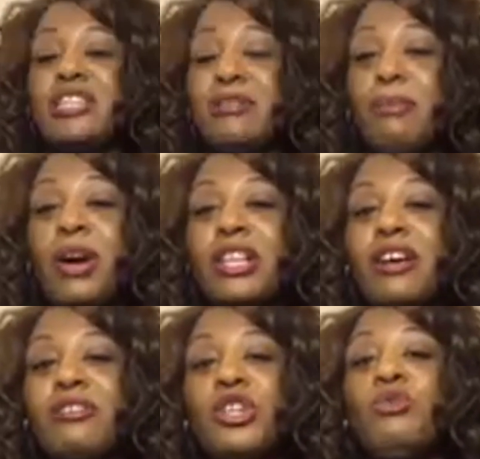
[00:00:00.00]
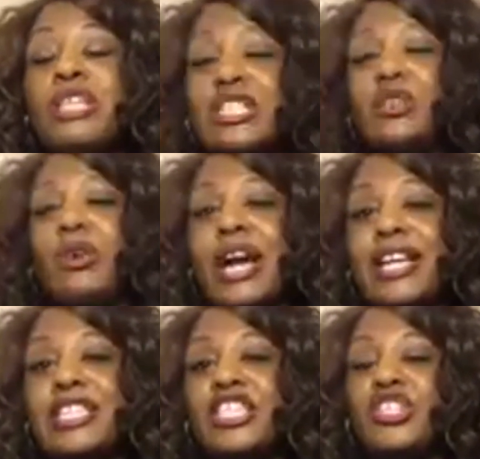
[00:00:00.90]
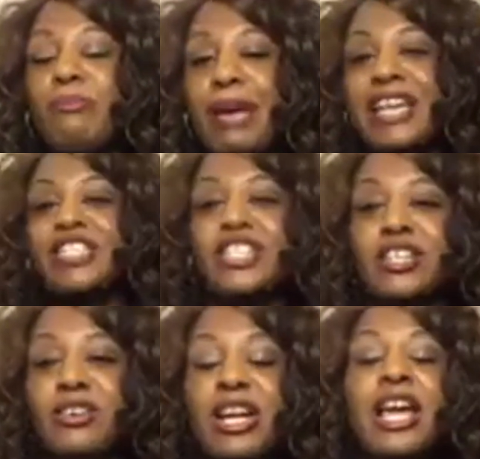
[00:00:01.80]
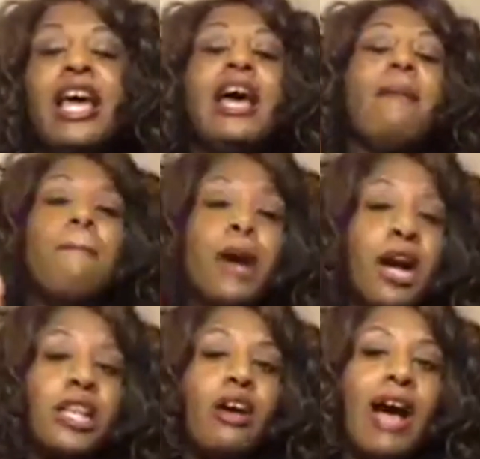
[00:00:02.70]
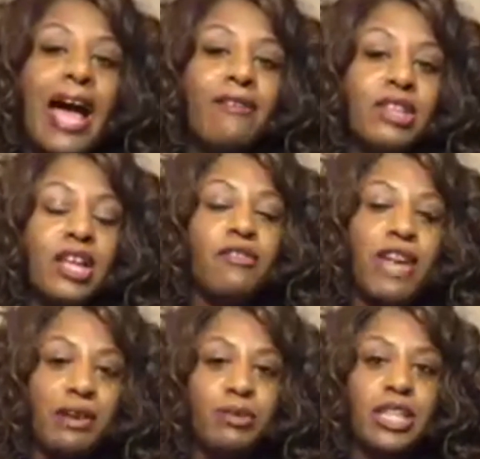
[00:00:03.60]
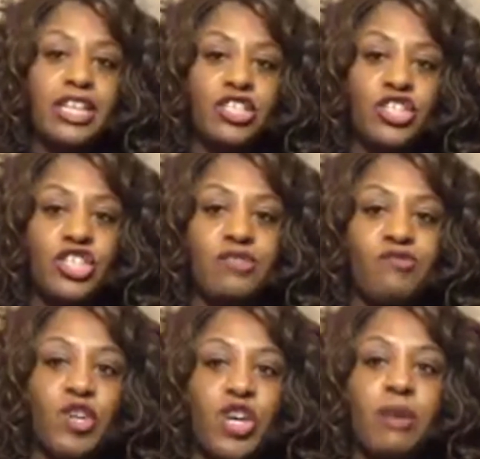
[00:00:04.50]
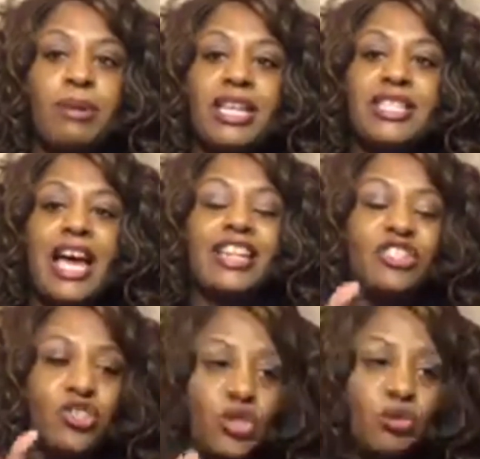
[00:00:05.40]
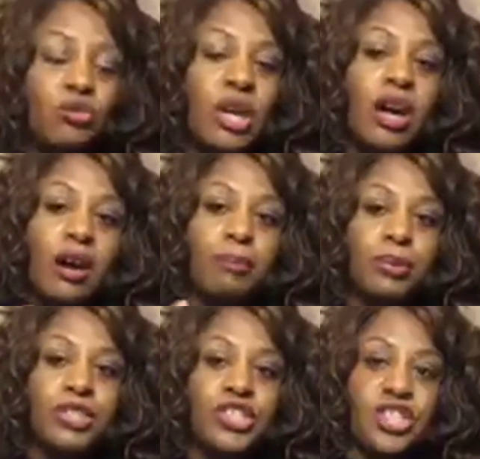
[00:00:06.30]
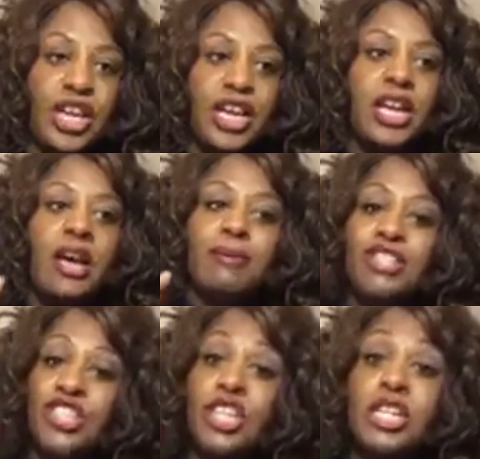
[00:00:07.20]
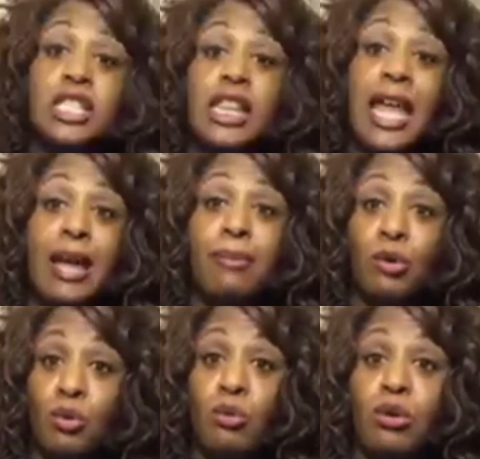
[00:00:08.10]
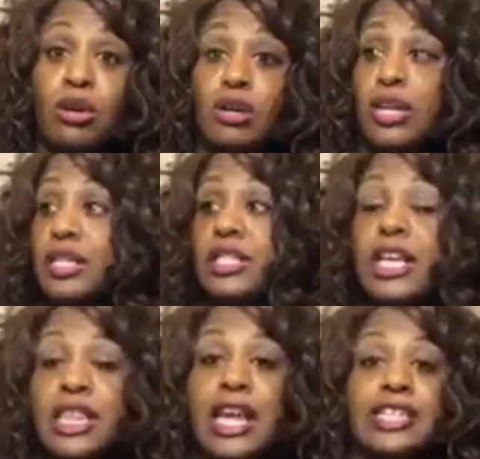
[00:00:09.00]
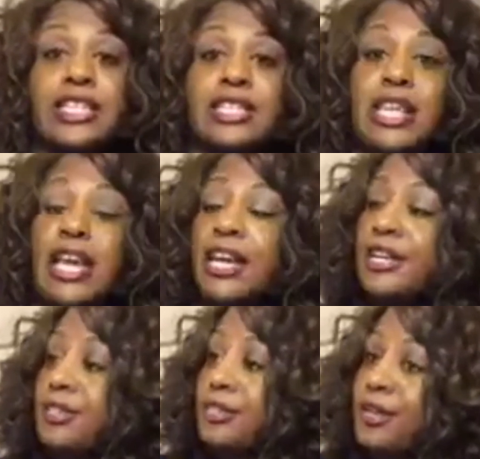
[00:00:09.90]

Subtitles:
Marlo, you is crazy. She batshit crazy. Marlo, I have a love-hate relationship for her because I do appreciate, I mean, she is a label whore, as they like to say, because,